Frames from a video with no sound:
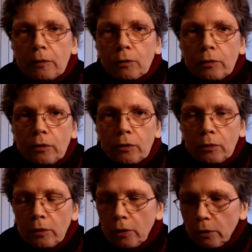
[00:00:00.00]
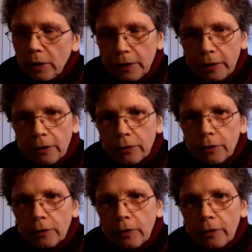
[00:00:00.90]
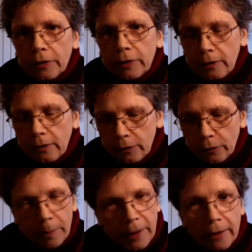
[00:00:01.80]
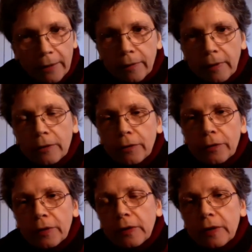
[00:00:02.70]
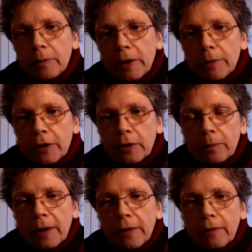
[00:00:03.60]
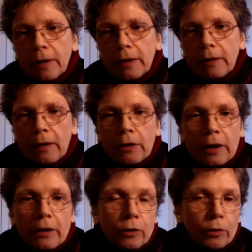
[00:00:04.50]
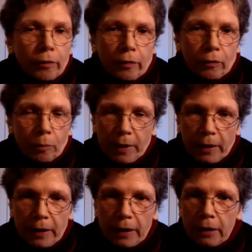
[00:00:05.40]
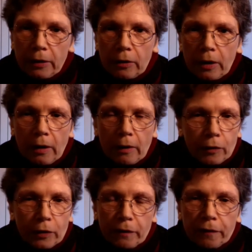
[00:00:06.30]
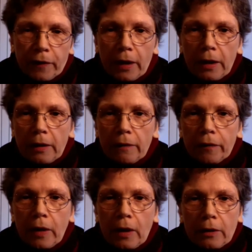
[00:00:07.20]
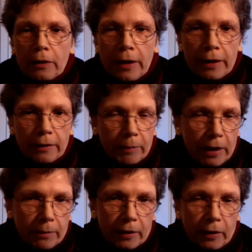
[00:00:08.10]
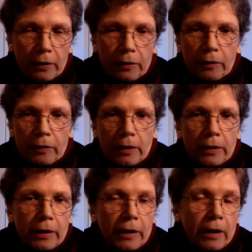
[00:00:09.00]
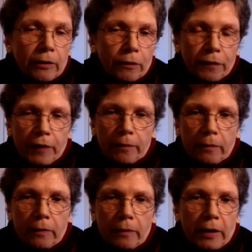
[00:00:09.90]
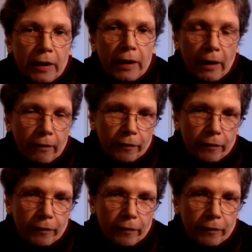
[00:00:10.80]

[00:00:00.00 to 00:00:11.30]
to glue it on the base, on the 16 millimeter base, I can use Super 8, 35, 9 millimeters, any kind of thing that I have,